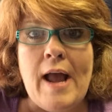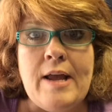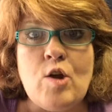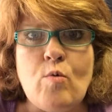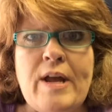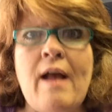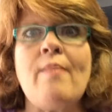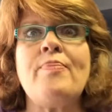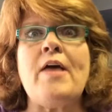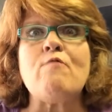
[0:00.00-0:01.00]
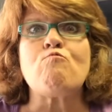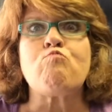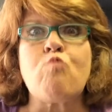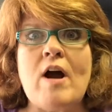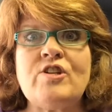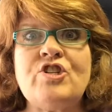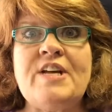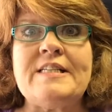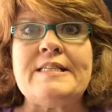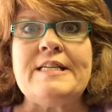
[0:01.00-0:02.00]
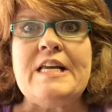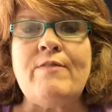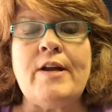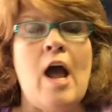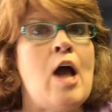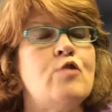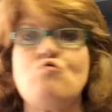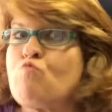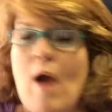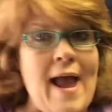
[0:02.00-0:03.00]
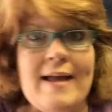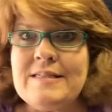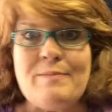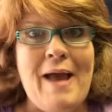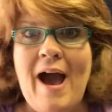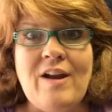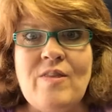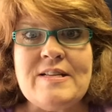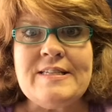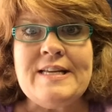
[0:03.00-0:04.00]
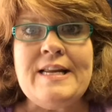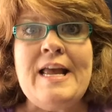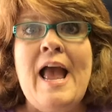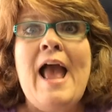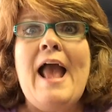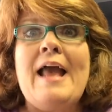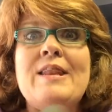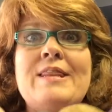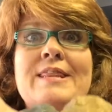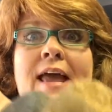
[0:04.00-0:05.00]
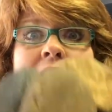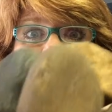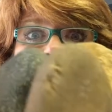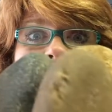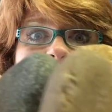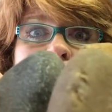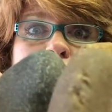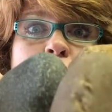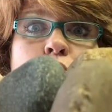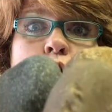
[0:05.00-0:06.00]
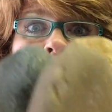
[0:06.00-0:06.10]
angry. They rushed at Stephen, dragged him out of the city, and they began to throw